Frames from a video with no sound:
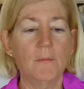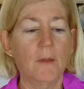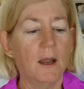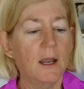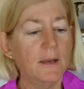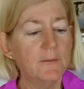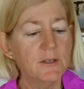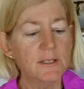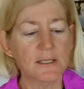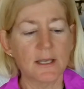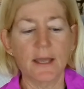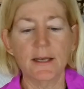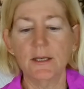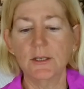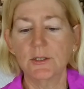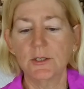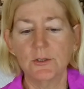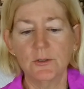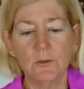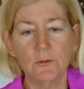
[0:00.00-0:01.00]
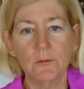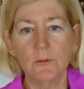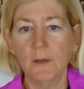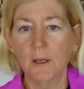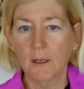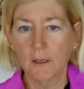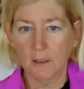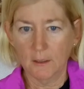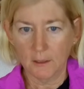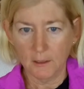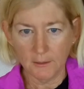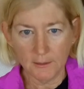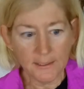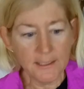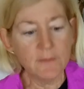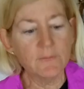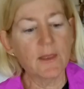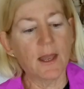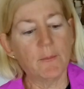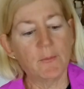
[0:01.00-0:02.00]
I've decided to
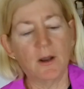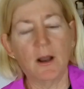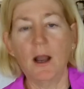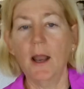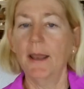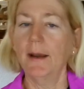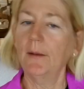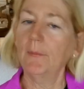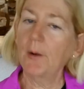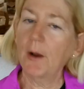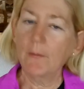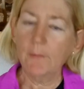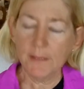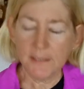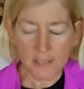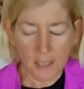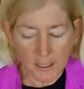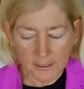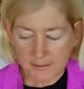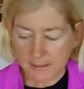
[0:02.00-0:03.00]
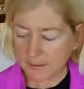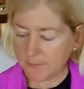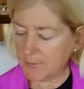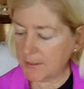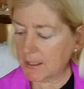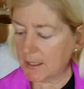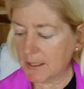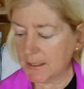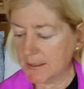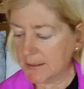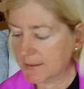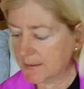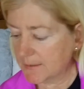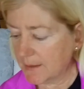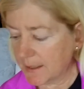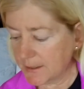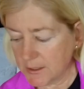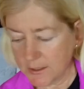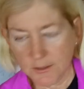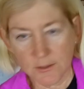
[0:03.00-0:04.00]
leave that behind. I'll probably toss it because
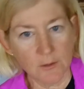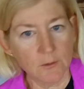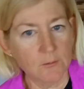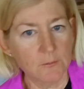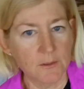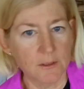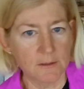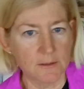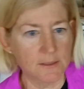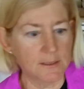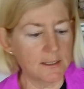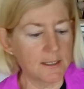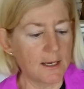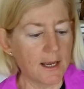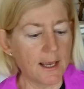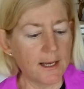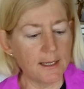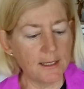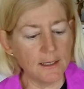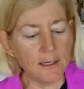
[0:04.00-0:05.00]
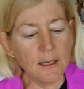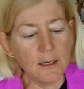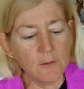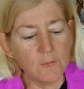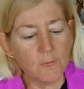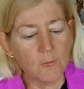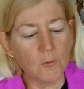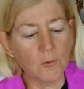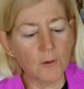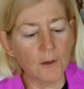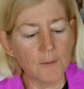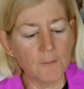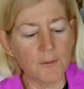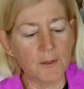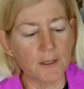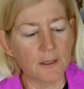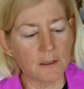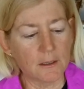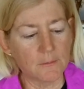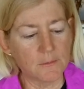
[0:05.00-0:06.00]
I just don't see any need for it,
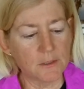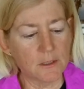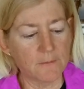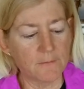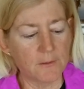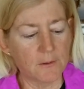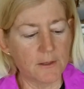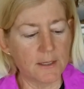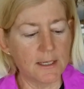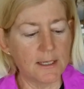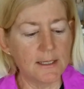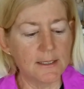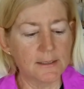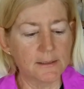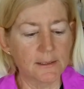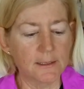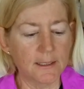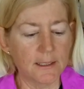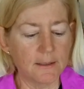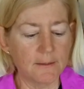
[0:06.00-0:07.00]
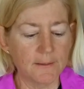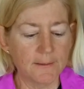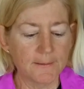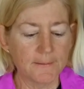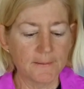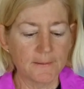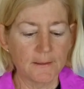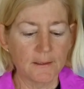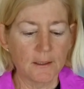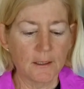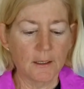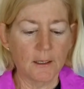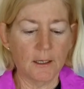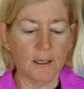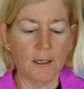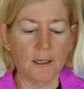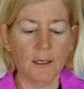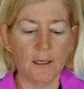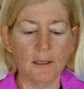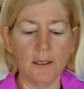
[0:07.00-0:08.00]
but it comes off very easily.
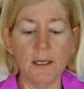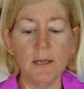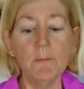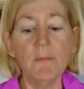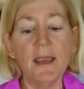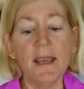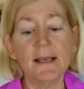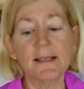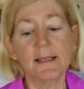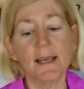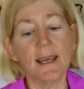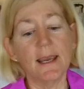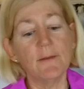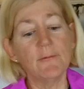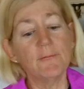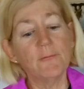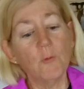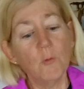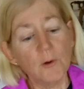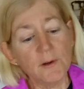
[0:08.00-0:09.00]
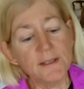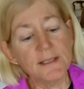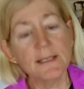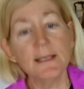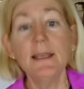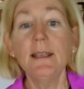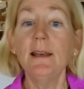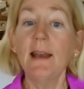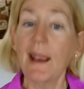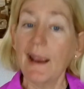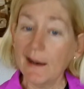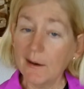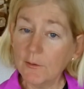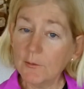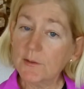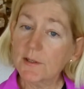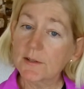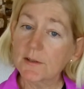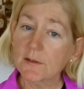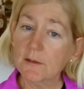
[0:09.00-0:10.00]
It makes a
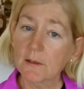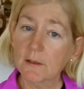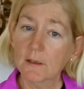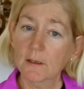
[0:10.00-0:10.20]
14-ounce